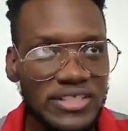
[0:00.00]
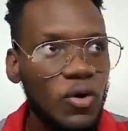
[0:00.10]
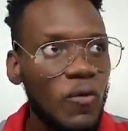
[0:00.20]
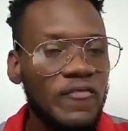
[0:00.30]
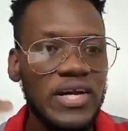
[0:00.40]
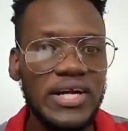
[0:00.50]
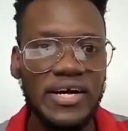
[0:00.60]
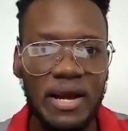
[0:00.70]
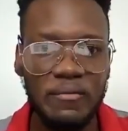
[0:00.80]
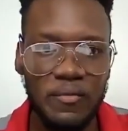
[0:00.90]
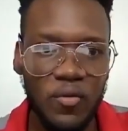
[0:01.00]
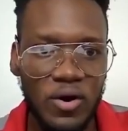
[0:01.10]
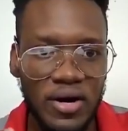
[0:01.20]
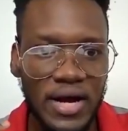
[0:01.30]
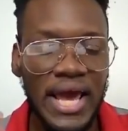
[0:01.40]
So hopefully there can be
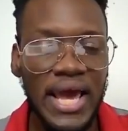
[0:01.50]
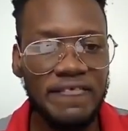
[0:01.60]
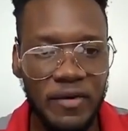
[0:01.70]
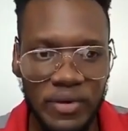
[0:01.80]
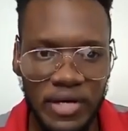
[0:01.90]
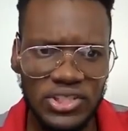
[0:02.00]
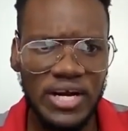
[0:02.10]
more information